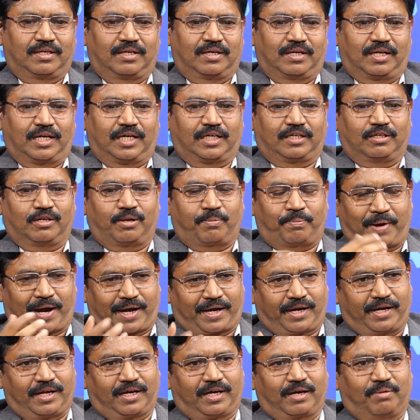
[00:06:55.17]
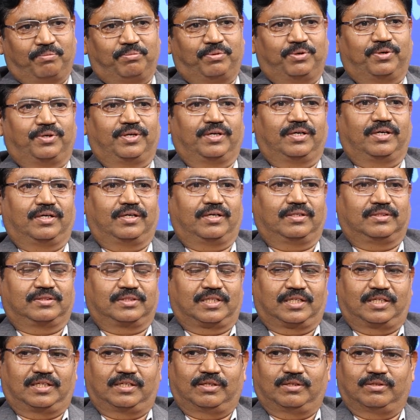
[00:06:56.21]
like Patni Computers,
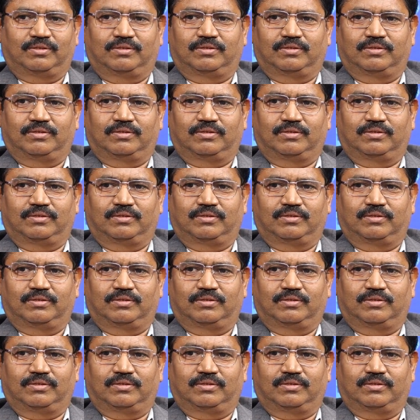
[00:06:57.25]
and